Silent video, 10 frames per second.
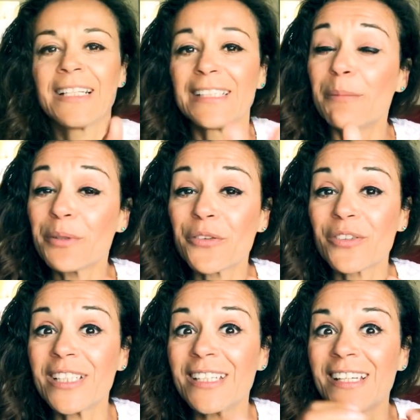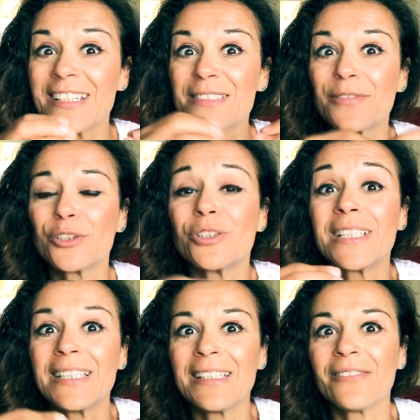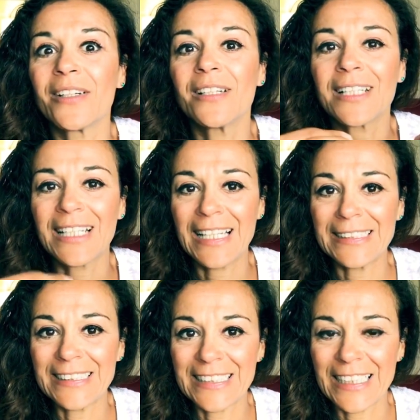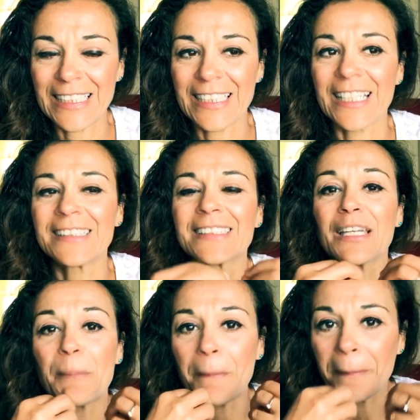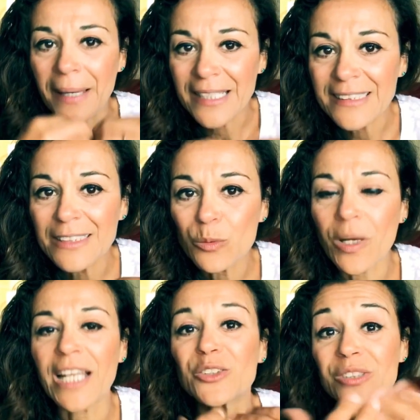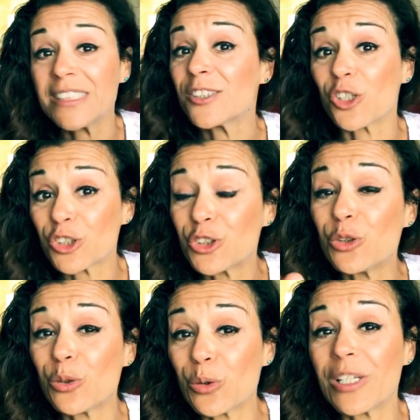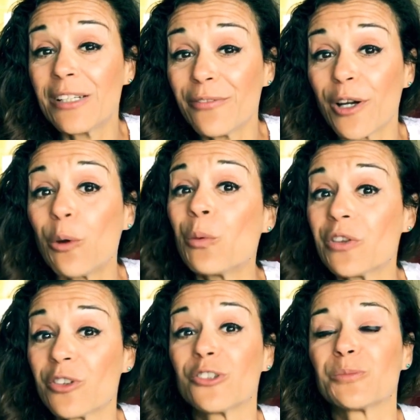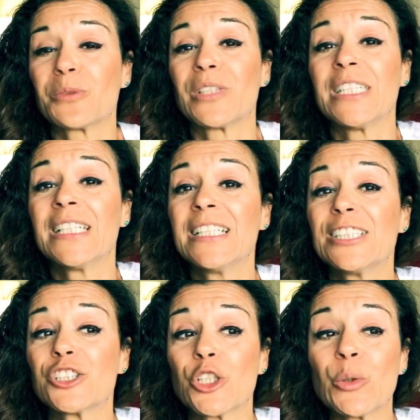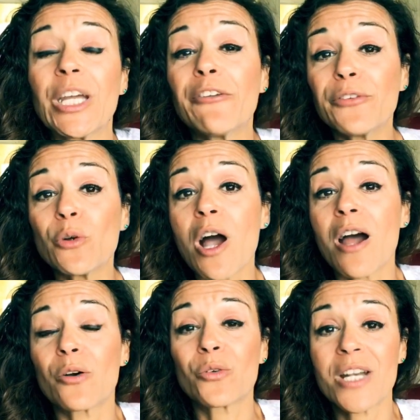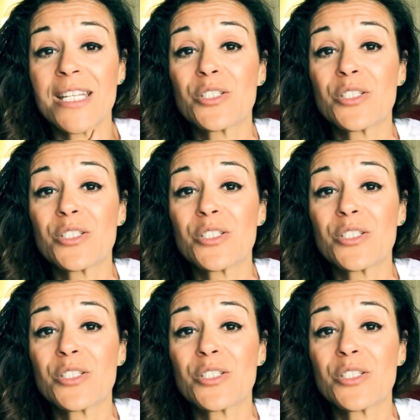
Number 3 is for liver cleansing. It's an amazing way to detox your liver with rosemary. So if you are already